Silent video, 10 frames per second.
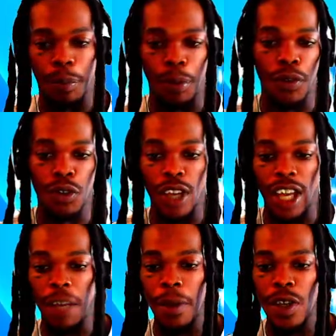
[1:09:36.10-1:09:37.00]
birth to
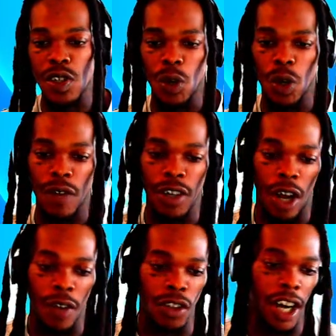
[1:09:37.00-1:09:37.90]
Abyss, Lord
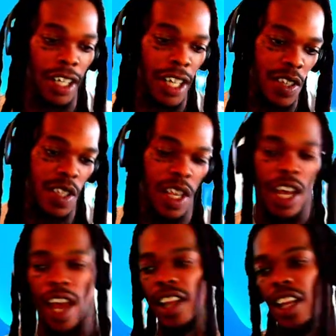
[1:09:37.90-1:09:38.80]
of Darkness,
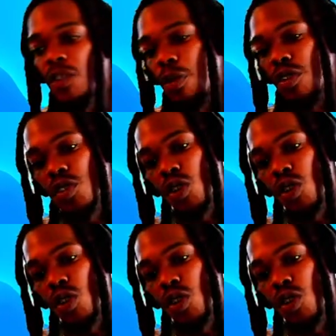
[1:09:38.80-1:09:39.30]
and it gives birth to